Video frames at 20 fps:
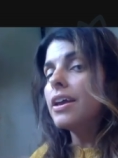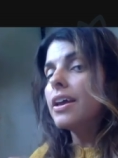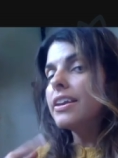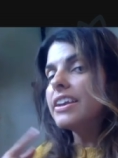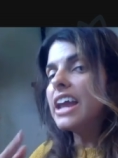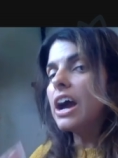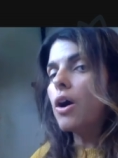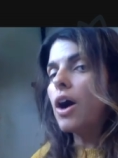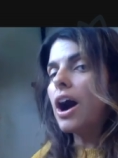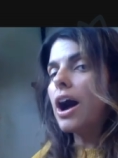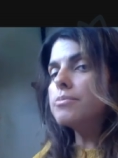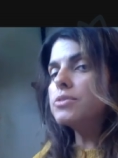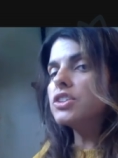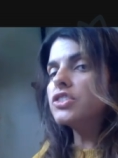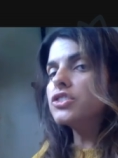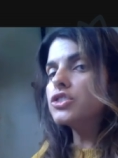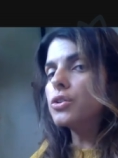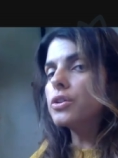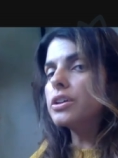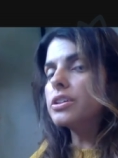Now I'm
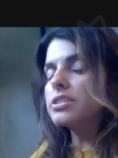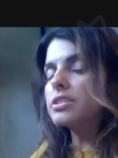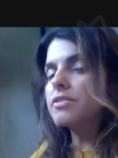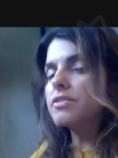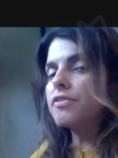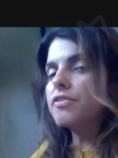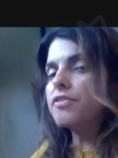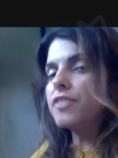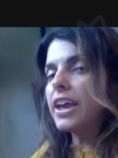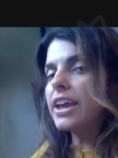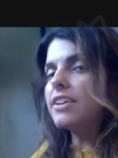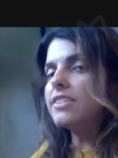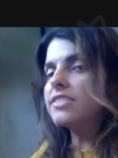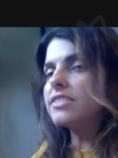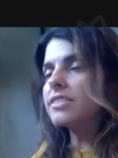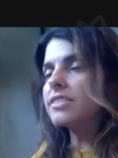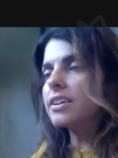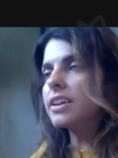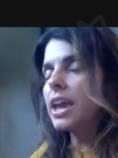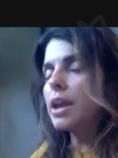just turning to
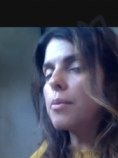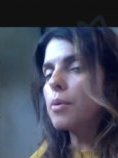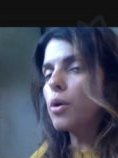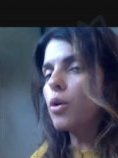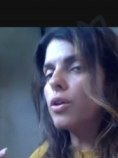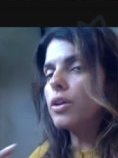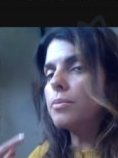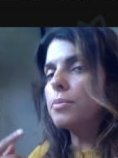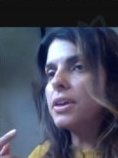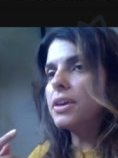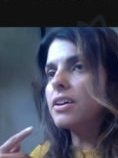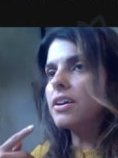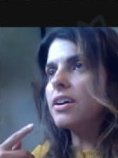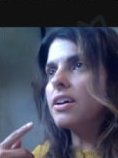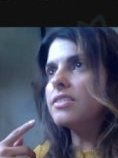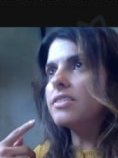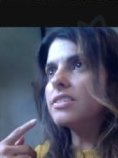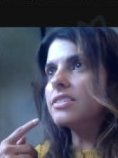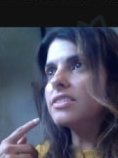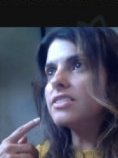face the camera only
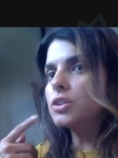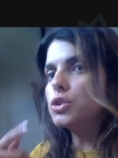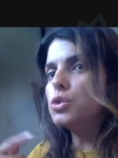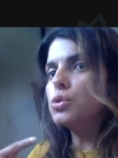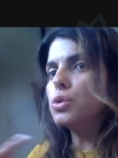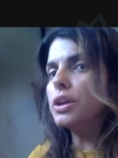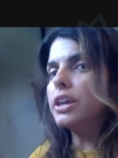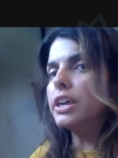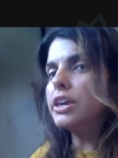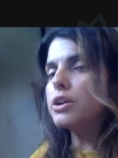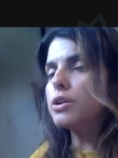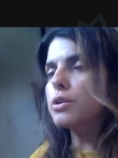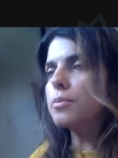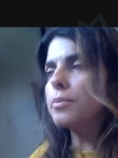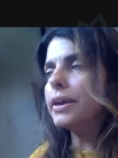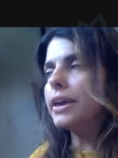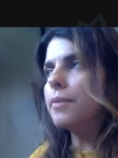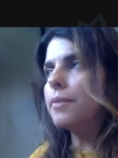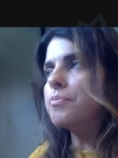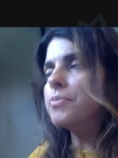because so you can hear
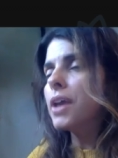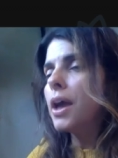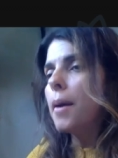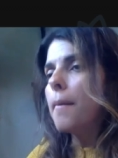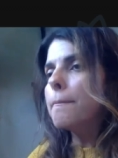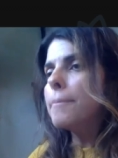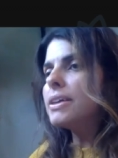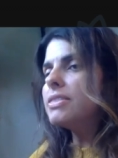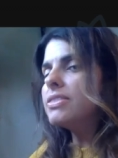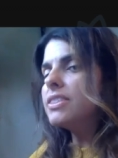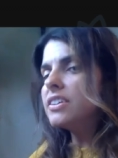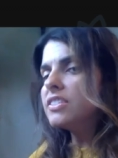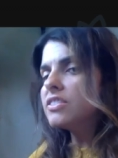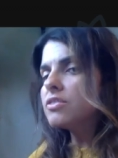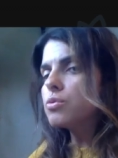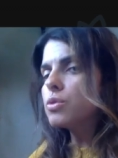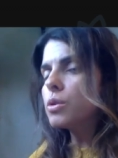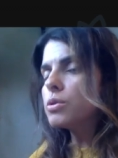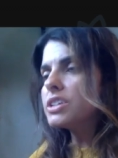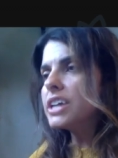me. But this
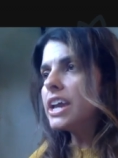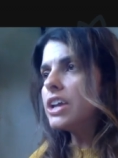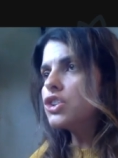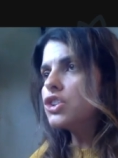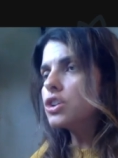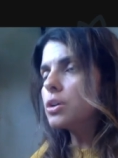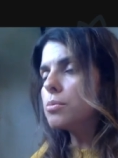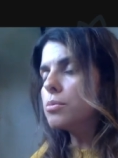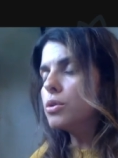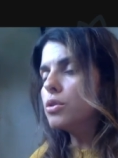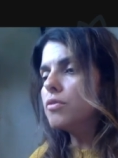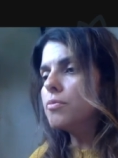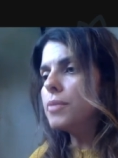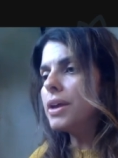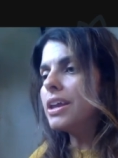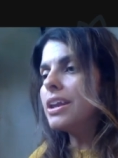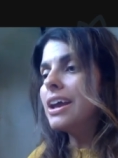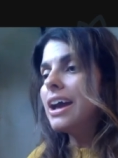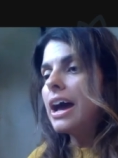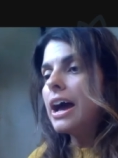rotational
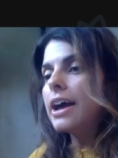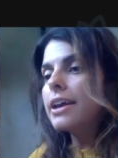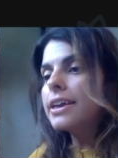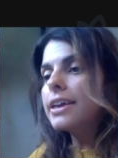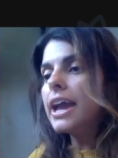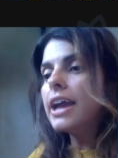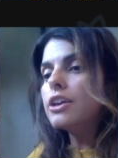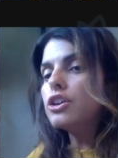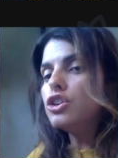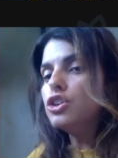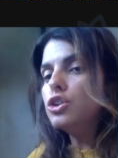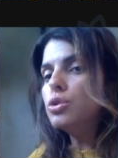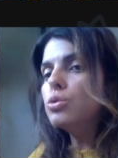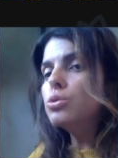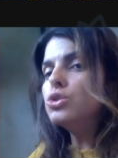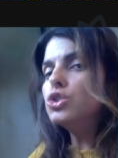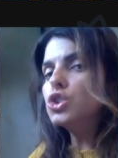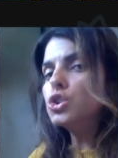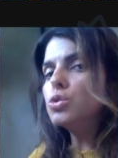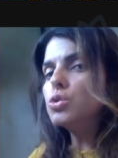movement, again, you
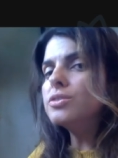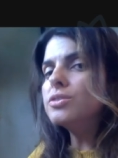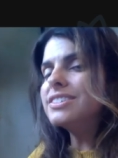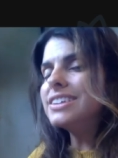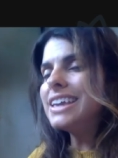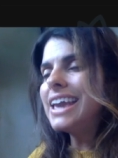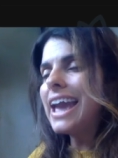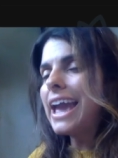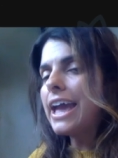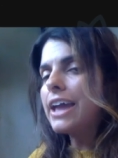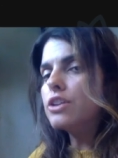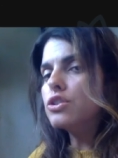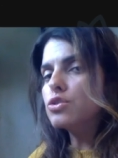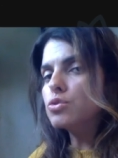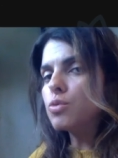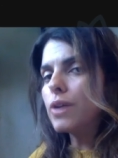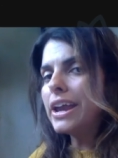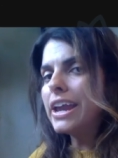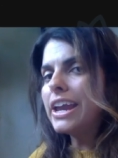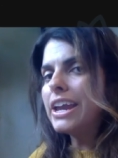choose the end
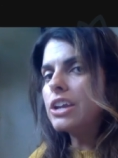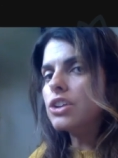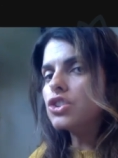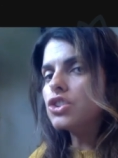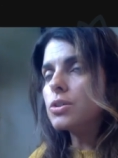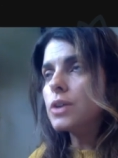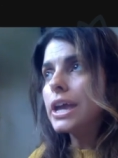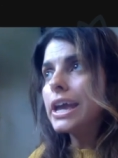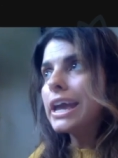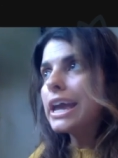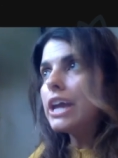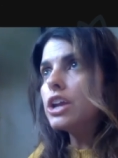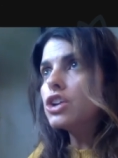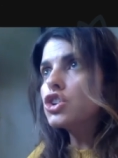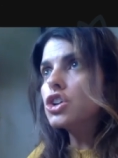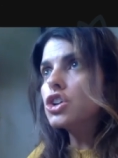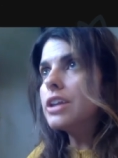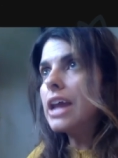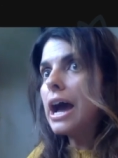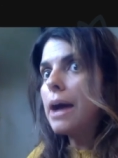range. It
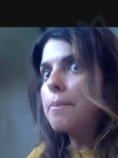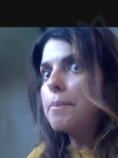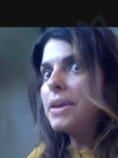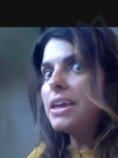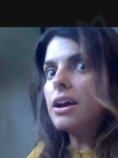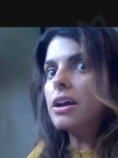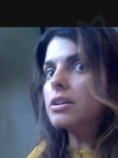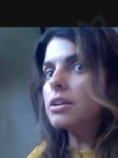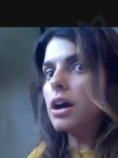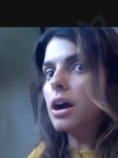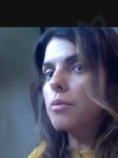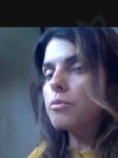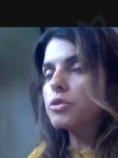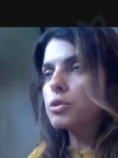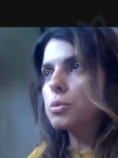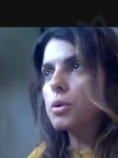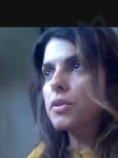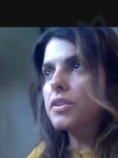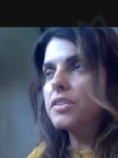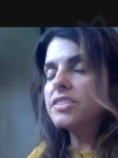should not be
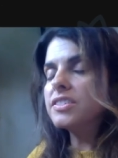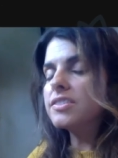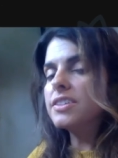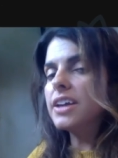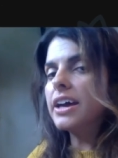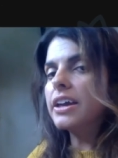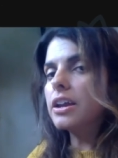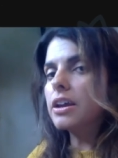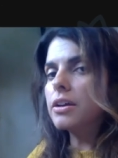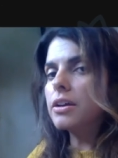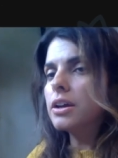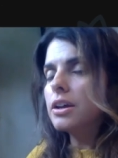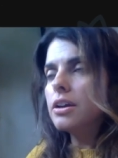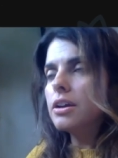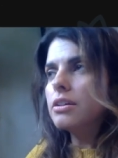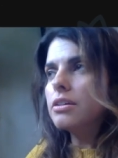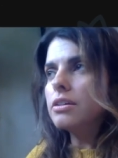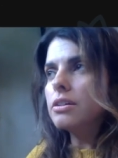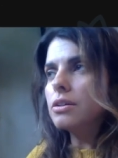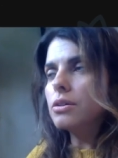uncomfortable. This is not a
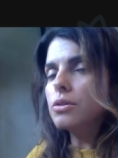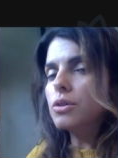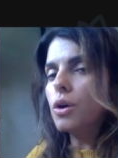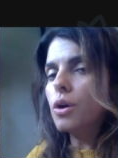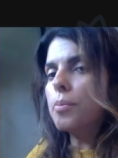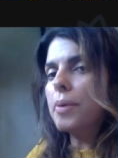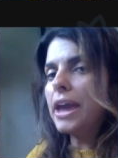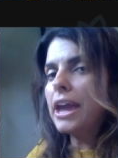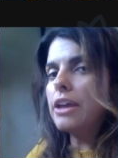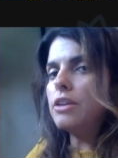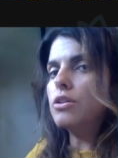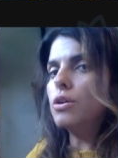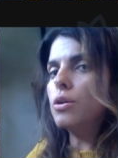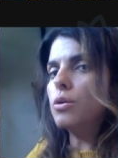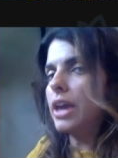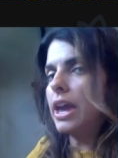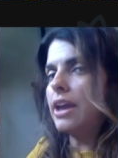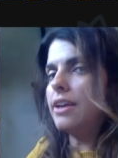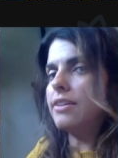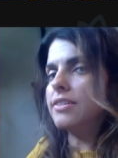you know, no pain, no
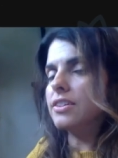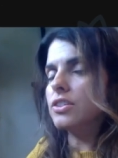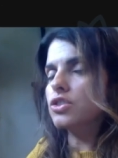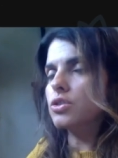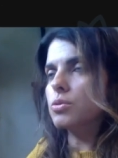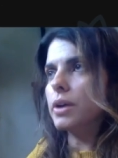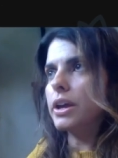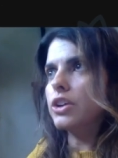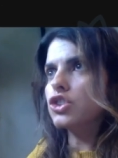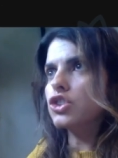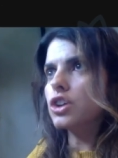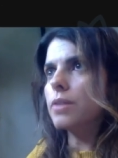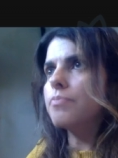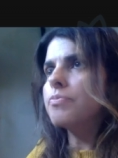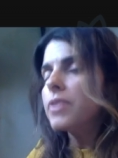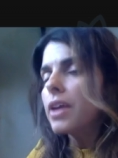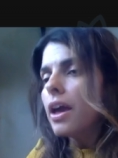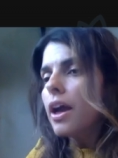gain situation.